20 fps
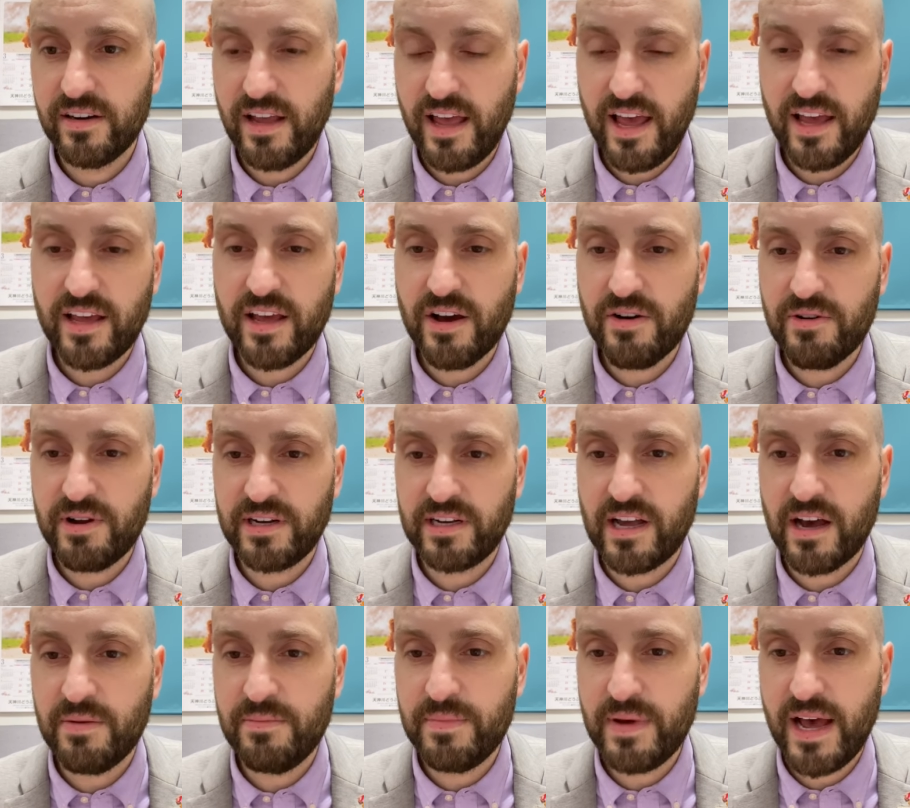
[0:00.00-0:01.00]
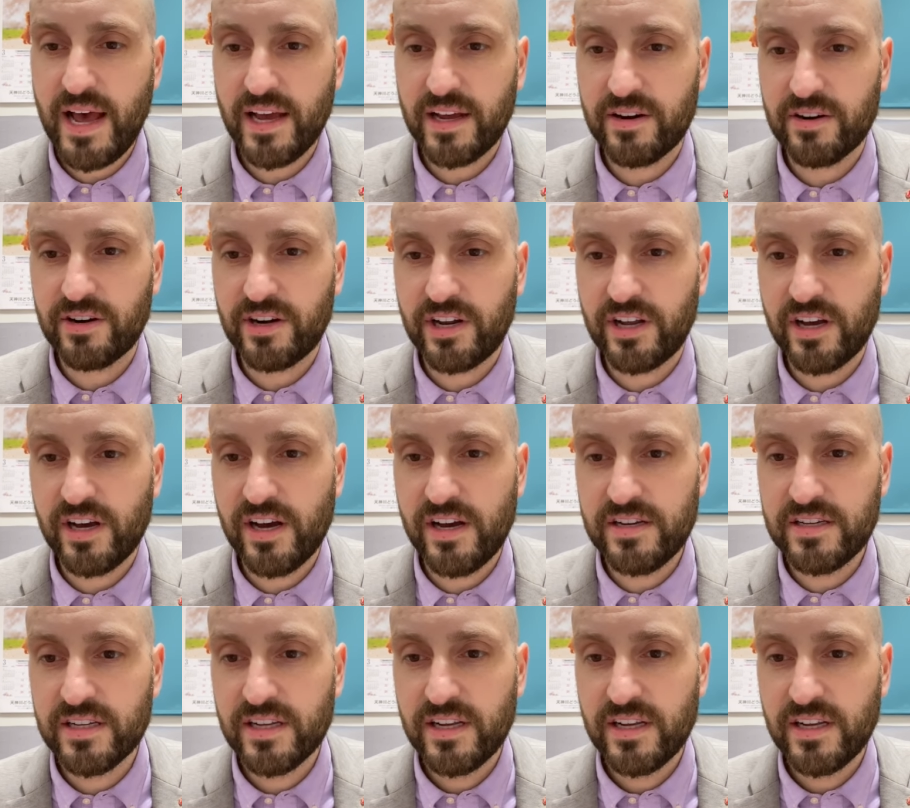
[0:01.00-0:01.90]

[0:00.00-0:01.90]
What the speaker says: Echo and comeback are good.